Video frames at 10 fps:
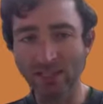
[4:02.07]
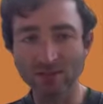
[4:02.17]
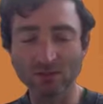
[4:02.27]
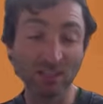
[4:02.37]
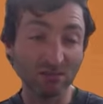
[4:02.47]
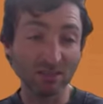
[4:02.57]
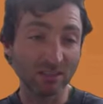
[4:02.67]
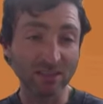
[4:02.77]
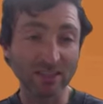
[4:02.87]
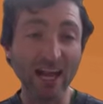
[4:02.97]
case study.
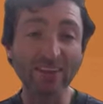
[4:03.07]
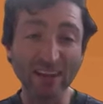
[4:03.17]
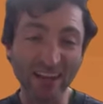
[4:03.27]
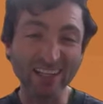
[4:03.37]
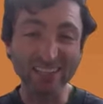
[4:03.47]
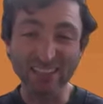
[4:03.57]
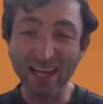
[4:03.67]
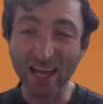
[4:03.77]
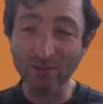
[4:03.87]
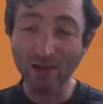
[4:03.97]
They're kind of nice to
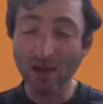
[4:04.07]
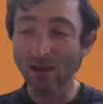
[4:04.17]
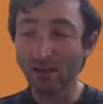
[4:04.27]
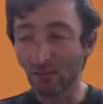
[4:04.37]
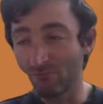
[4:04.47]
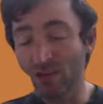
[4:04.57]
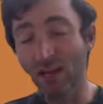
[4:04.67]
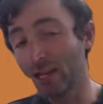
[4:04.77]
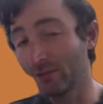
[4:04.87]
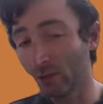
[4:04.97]
have. In
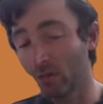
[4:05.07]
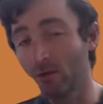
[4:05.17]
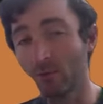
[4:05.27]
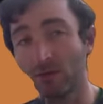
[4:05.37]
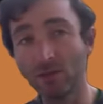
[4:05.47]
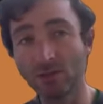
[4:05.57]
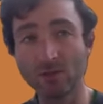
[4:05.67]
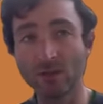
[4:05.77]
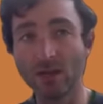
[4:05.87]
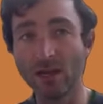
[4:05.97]
real life, you'll probably be
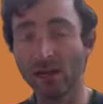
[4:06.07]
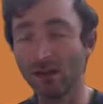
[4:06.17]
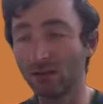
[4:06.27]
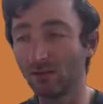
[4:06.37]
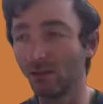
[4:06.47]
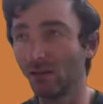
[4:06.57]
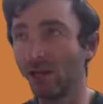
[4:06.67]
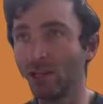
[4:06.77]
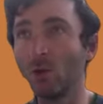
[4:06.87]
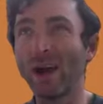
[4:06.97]
using uh,
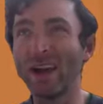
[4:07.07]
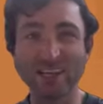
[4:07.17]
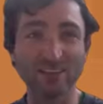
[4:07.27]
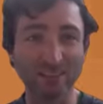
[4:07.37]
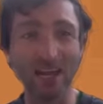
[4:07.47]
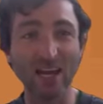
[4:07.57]
a UI kit